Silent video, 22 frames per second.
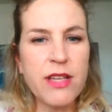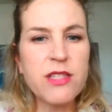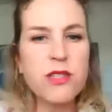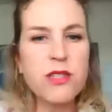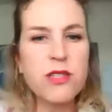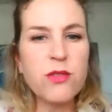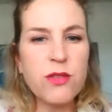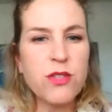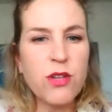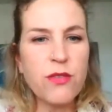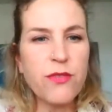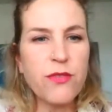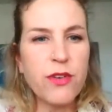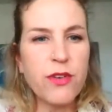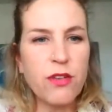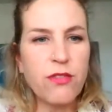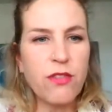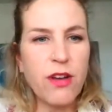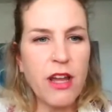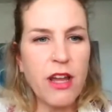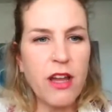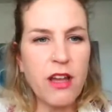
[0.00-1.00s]
so a cervical
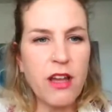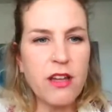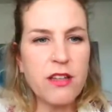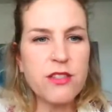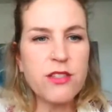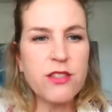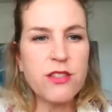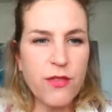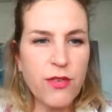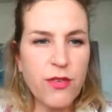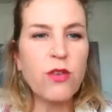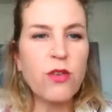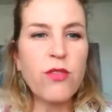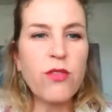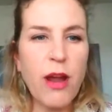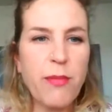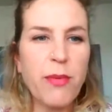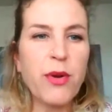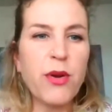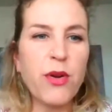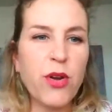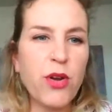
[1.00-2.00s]

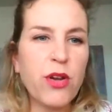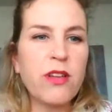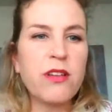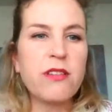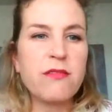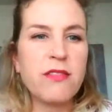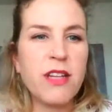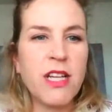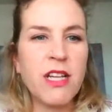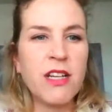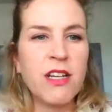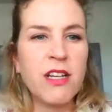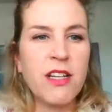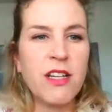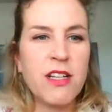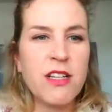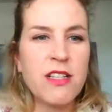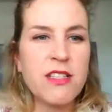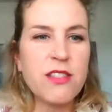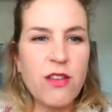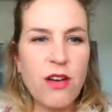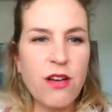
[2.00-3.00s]
ripener could
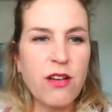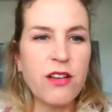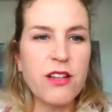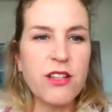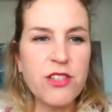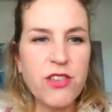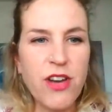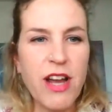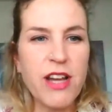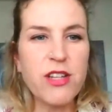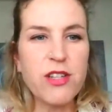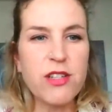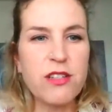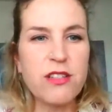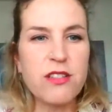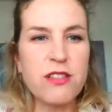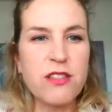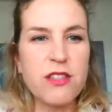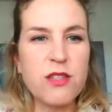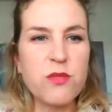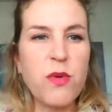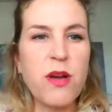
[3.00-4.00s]
start contractions
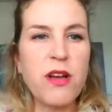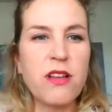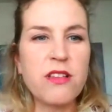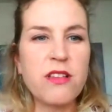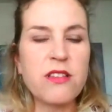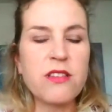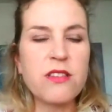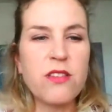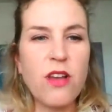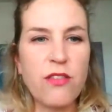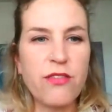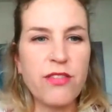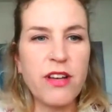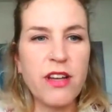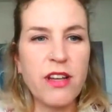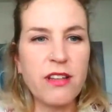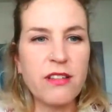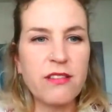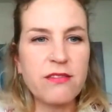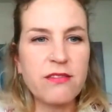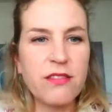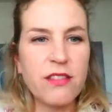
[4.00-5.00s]
as well as
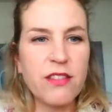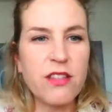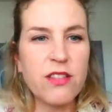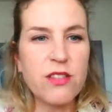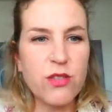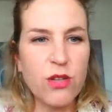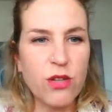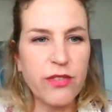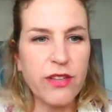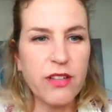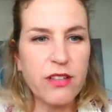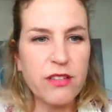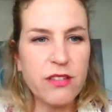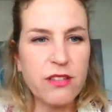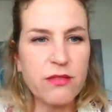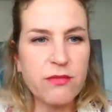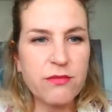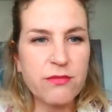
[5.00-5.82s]
softening the cervix.